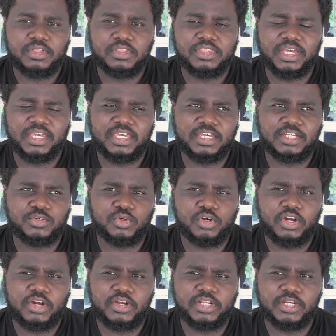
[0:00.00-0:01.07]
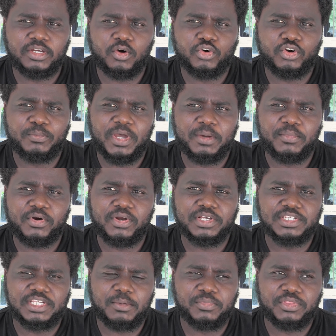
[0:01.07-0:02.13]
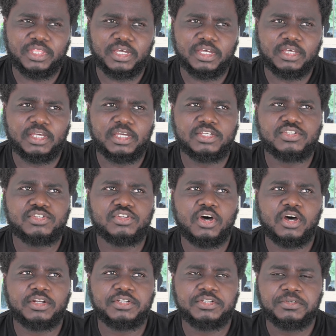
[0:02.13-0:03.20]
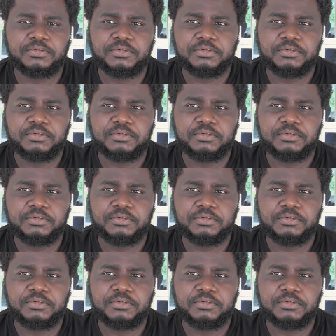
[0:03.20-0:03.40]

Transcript: the key to learning or remembering something is not...